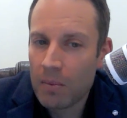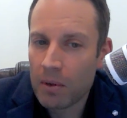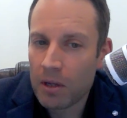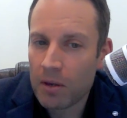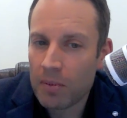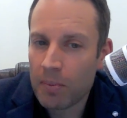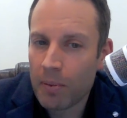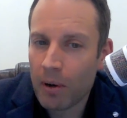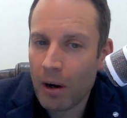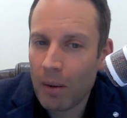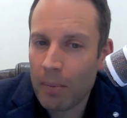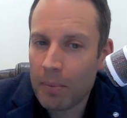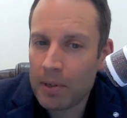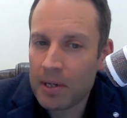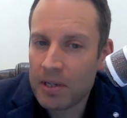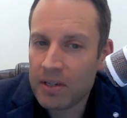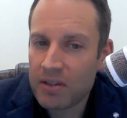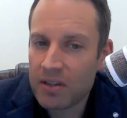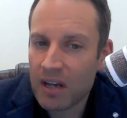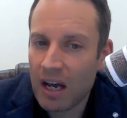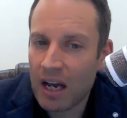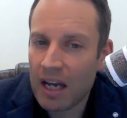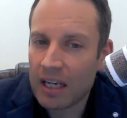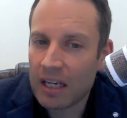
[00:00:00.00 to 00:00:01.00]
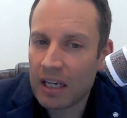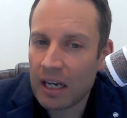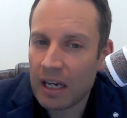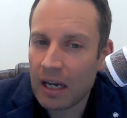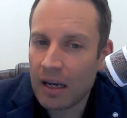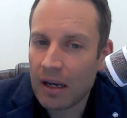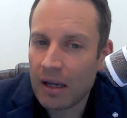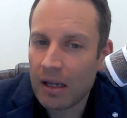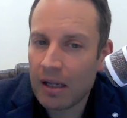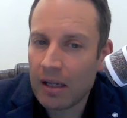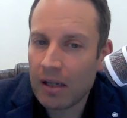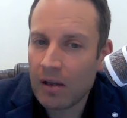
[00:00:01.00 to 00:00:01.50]
with properties
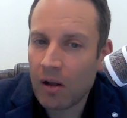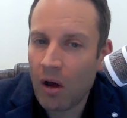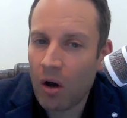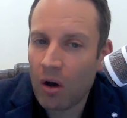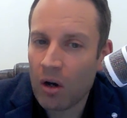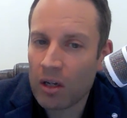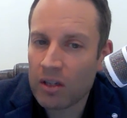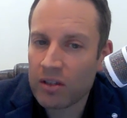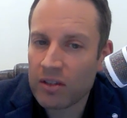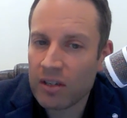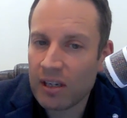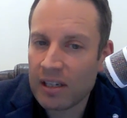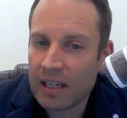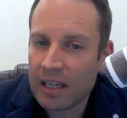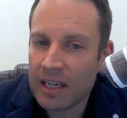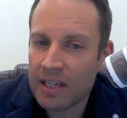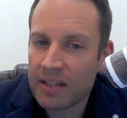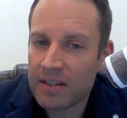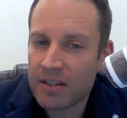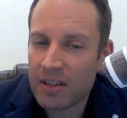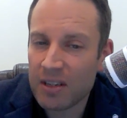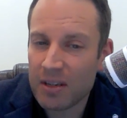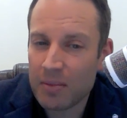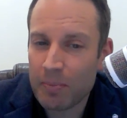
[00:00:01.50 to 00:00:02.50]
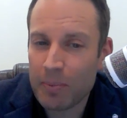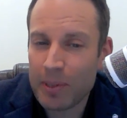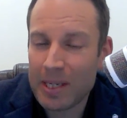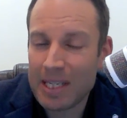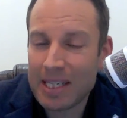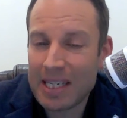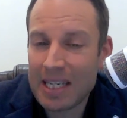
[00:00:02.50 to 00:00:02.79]
taking longer to lease,